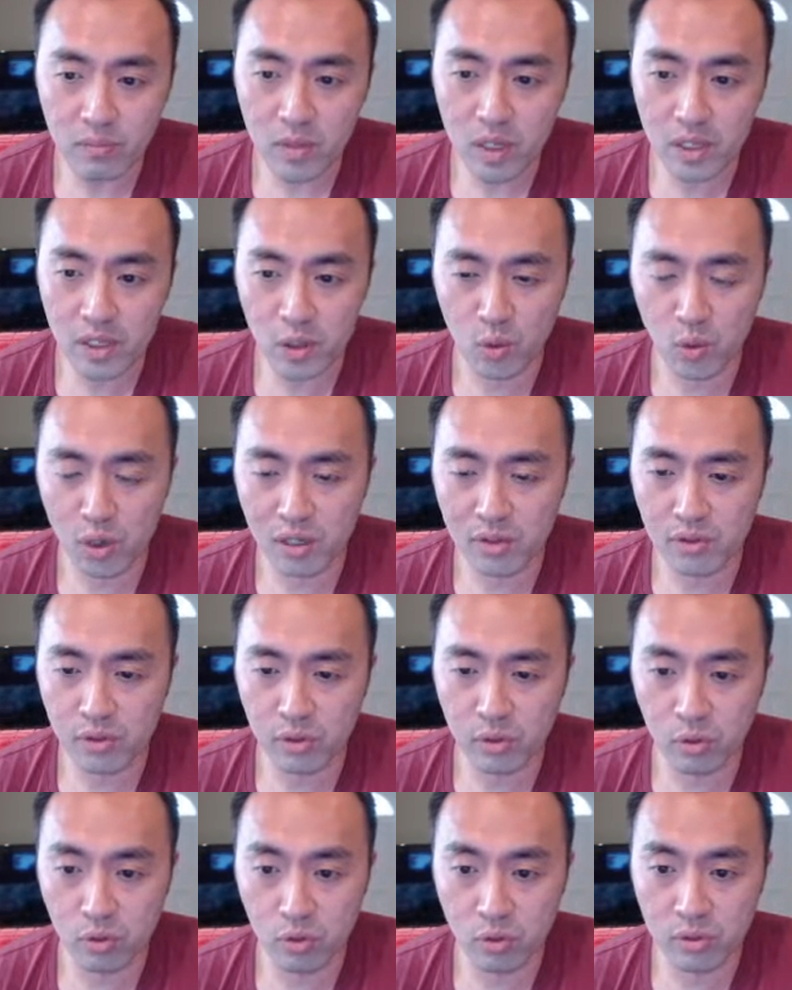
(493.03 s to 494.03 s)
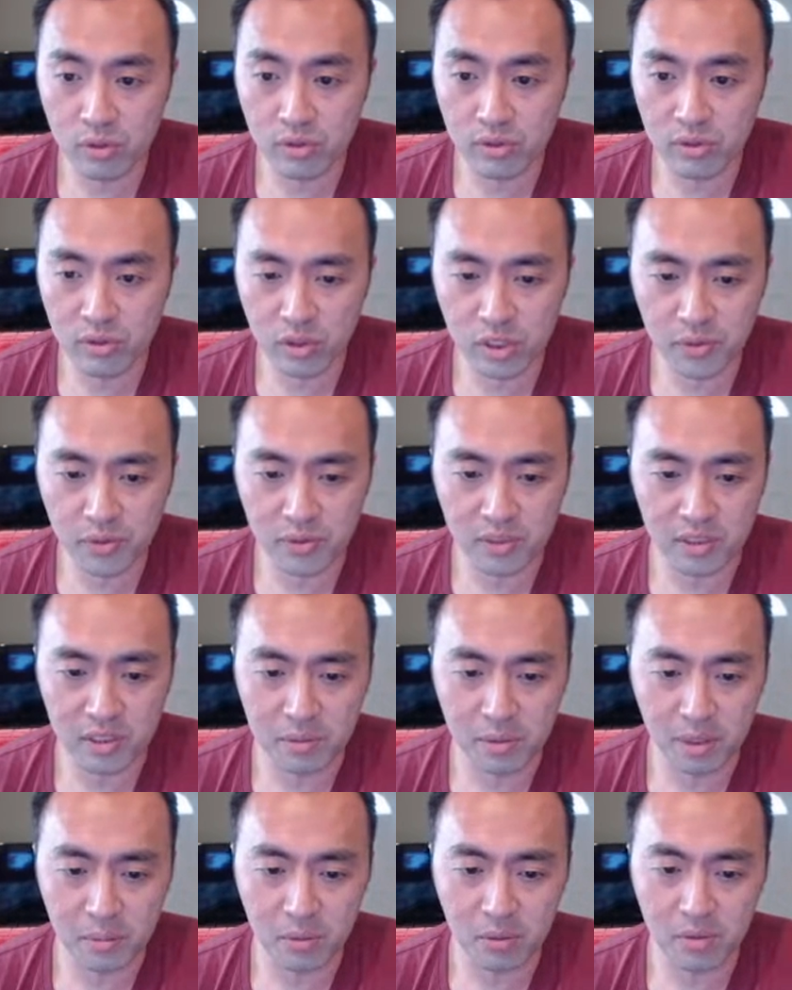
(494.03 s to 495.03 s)
you want to search for these
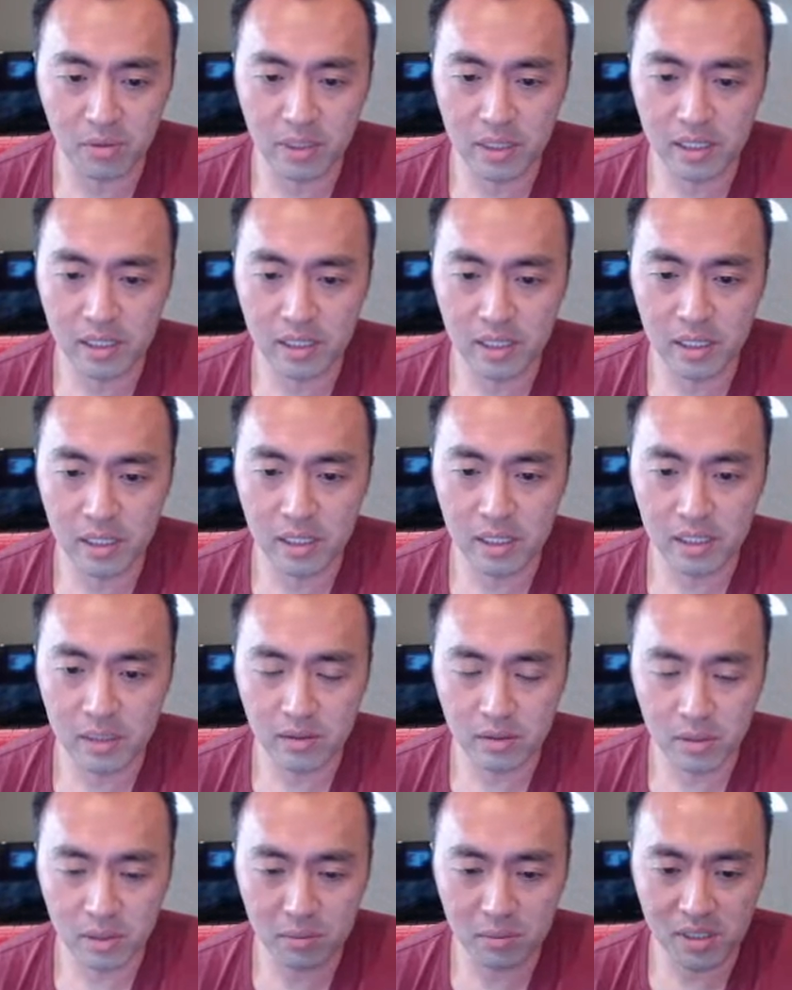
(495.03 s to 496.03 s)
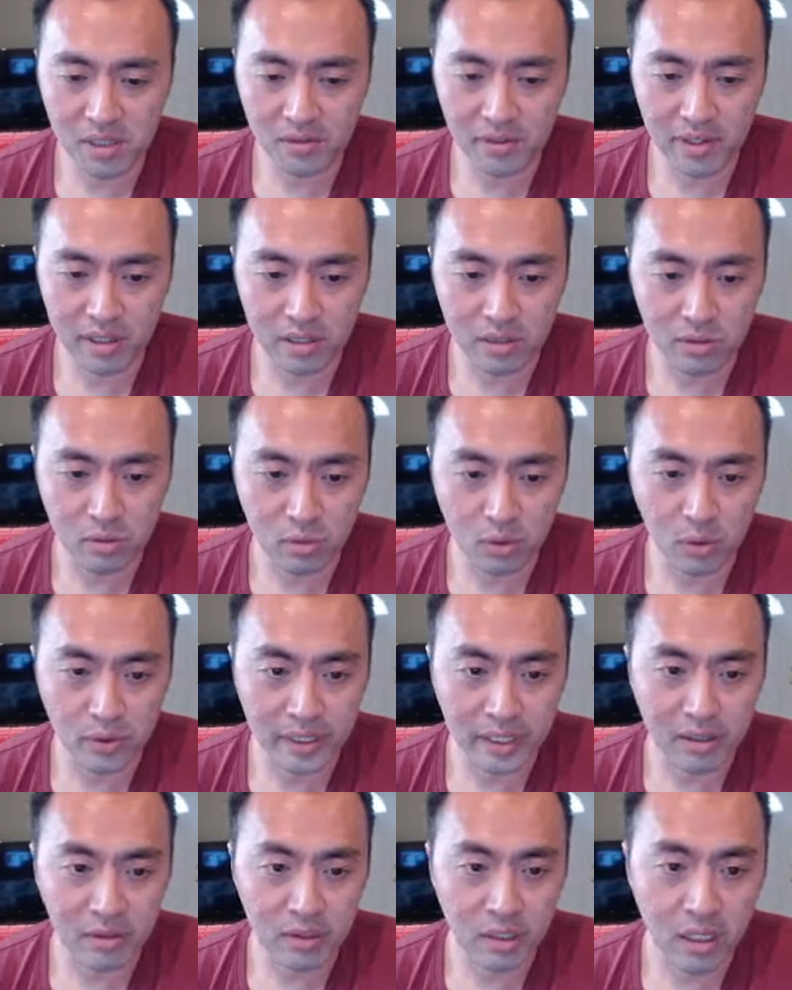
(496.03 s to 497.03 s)
people, right? So let me see if I can scroll
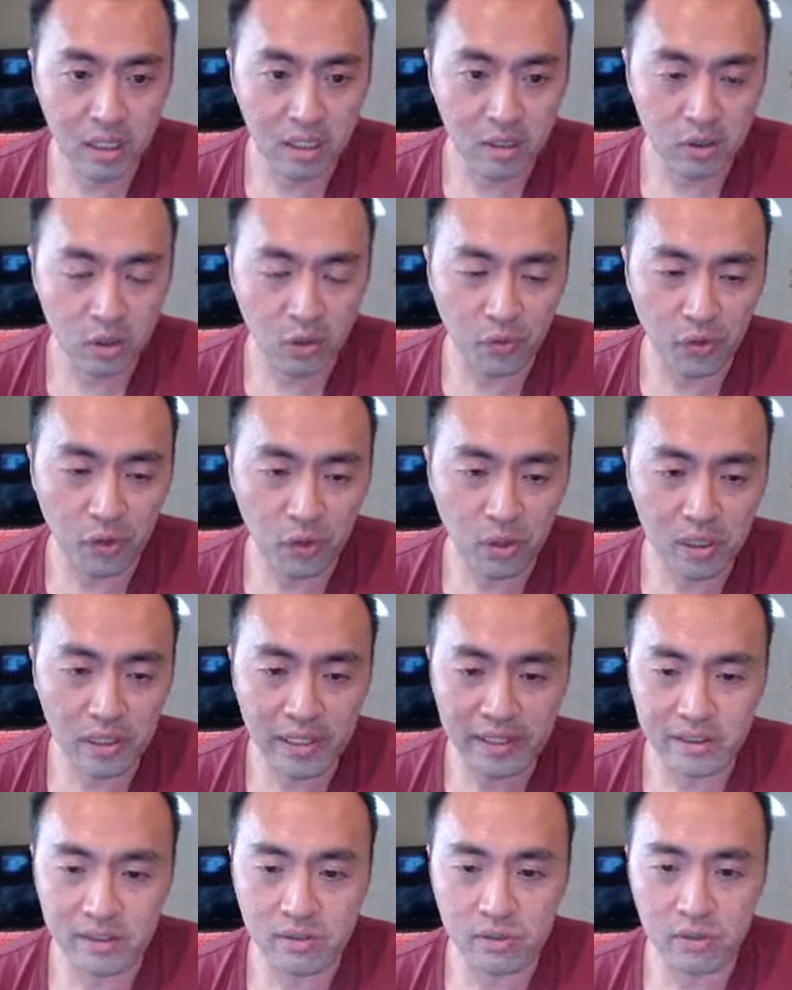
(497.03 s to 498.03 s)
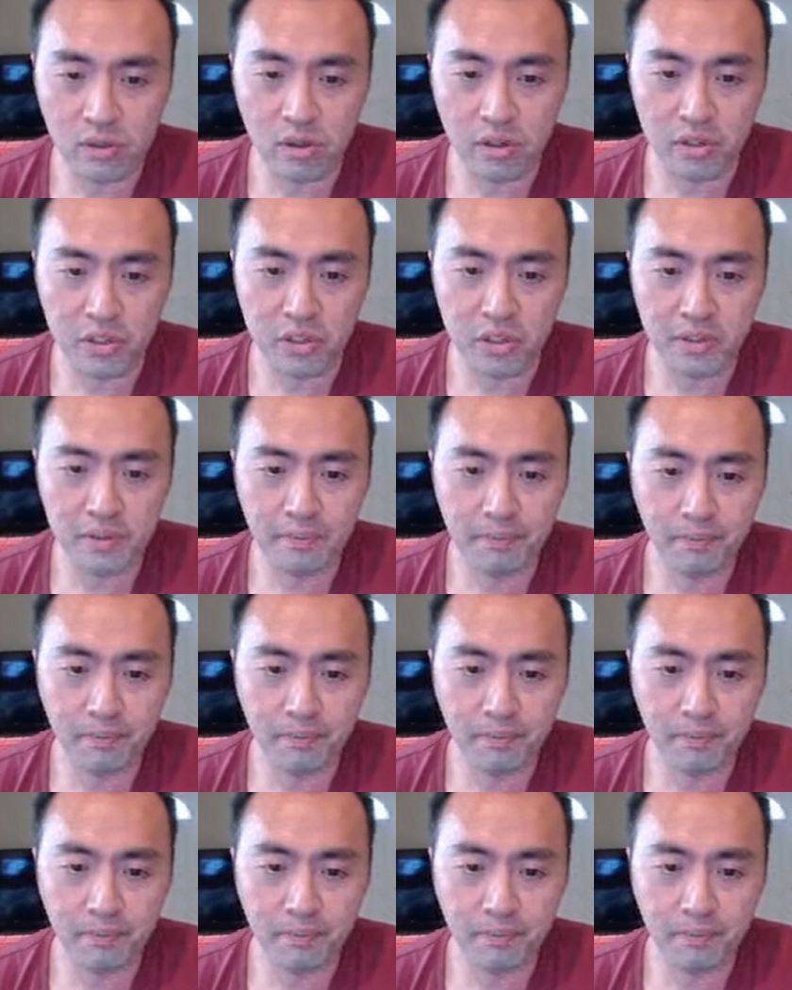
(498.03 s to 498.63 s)
down. So if you do a LinkedIn search,